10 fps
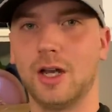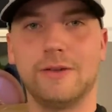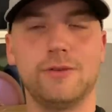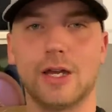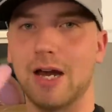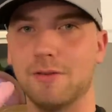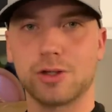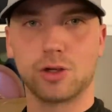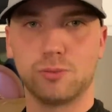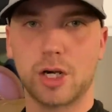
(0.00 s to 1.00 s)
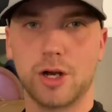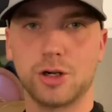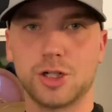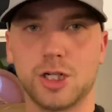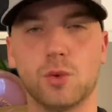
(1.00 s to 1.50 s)
If you haven't thrown
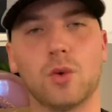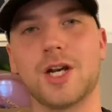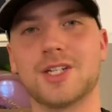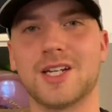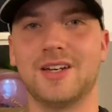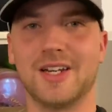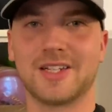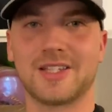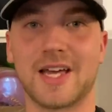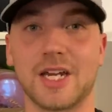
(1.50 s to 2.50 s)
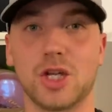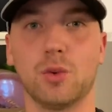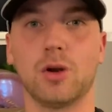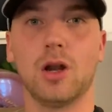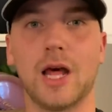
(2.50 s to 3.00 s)
Prodigy, what is a disc that you
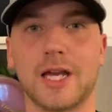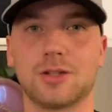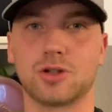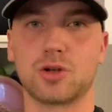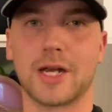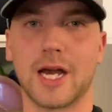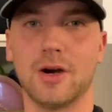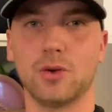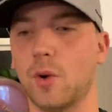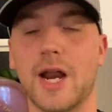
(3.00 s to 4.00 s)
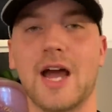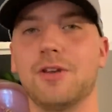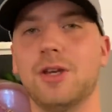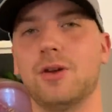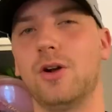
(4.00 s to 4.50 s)
would like to try out? What have
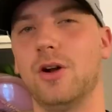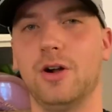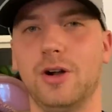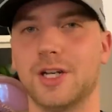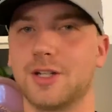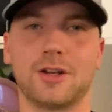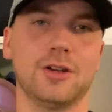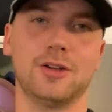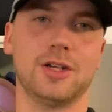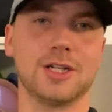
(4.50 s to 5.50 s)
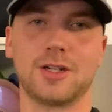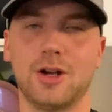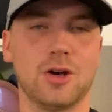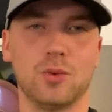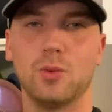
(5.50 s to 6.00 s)
you heard is a good disc? You
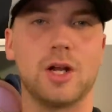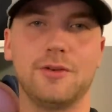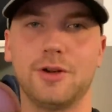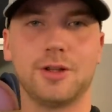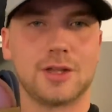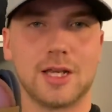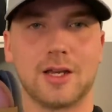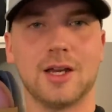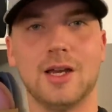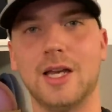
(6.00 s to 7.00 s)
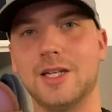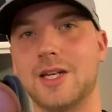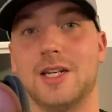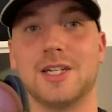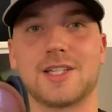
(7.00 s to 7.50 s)
know, whatever you think is
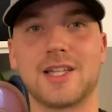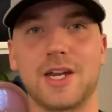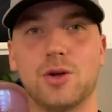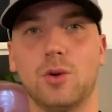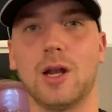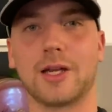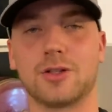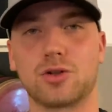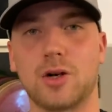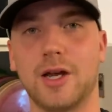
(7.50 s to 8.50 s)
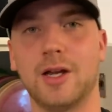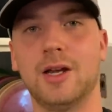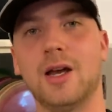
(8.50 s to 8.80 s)
a disc that you would like to try,